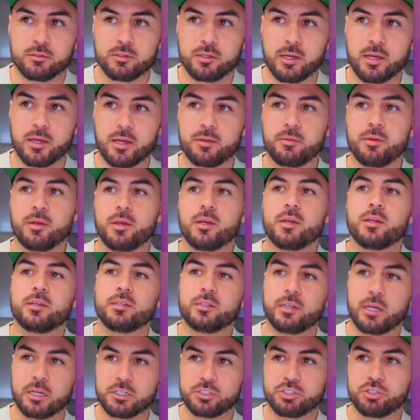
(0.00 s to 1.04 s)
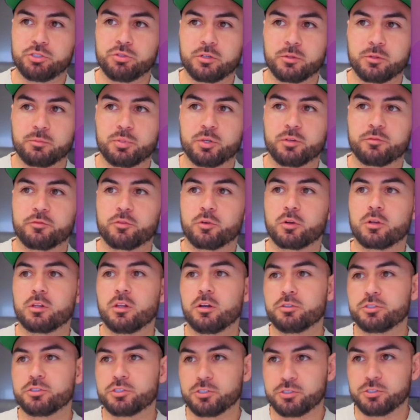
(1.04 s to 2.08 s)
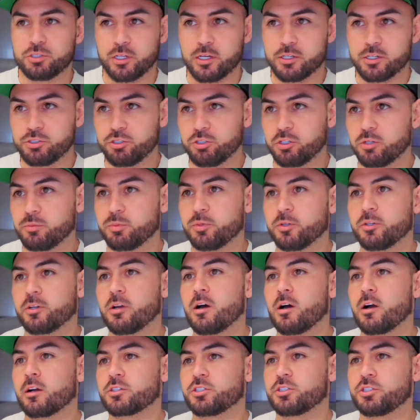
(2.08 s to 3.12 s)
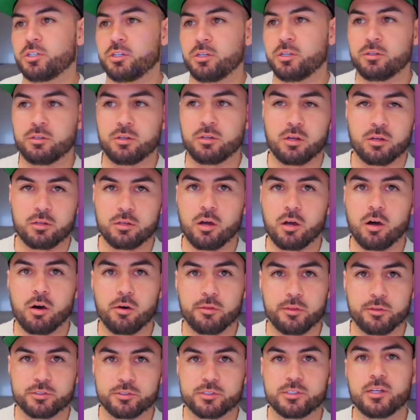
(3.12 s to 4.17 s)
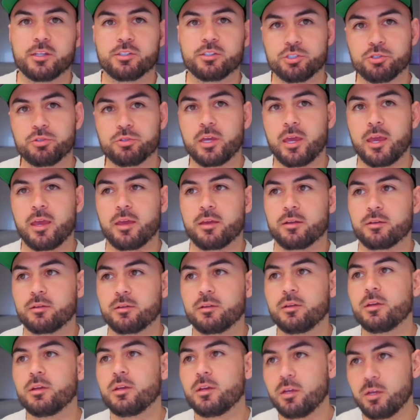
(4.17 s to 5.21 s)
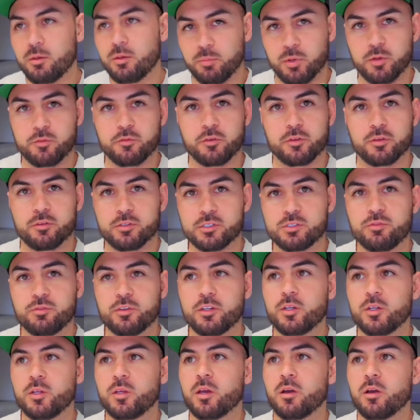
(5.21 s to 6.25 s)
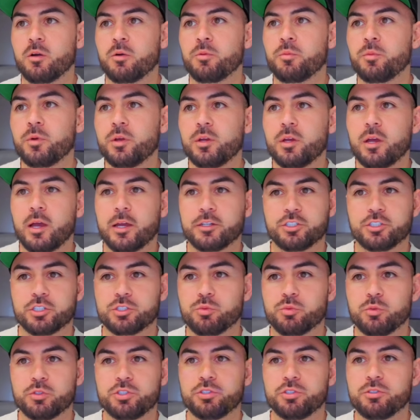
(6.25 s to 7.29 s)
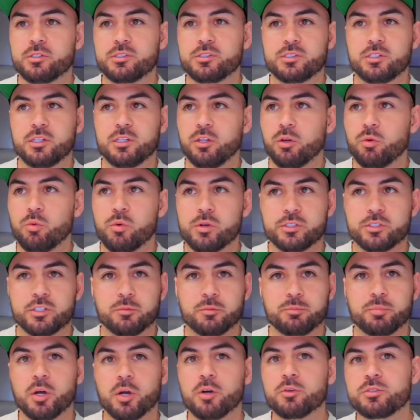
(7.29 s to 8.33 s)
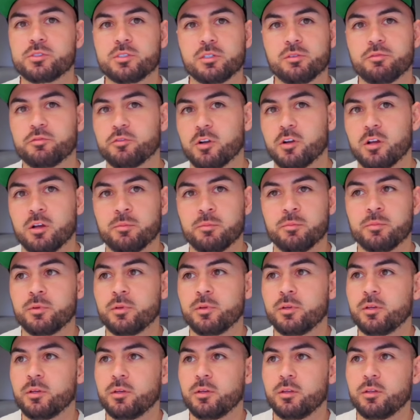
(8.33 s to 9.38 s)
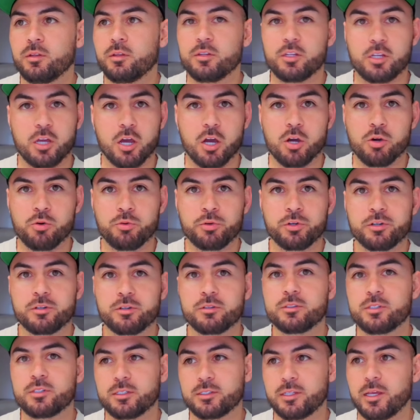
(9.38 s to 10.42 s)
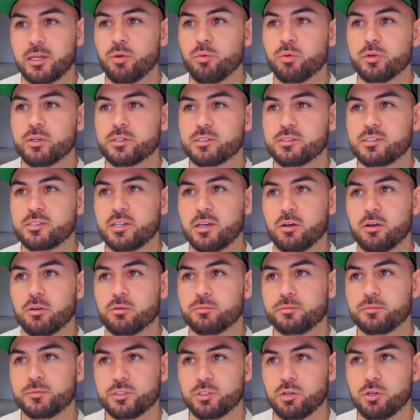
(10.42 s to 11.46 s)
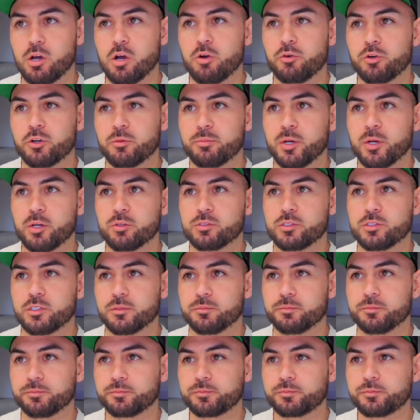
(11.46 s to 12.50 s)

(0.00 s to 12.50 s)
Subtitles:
Okay. Yes, you could put foreclosures. Yes, you could put auction, all those things you can. But for this video, I just want you to see the ones that are posted from the owner that they want to sell. So owner posted.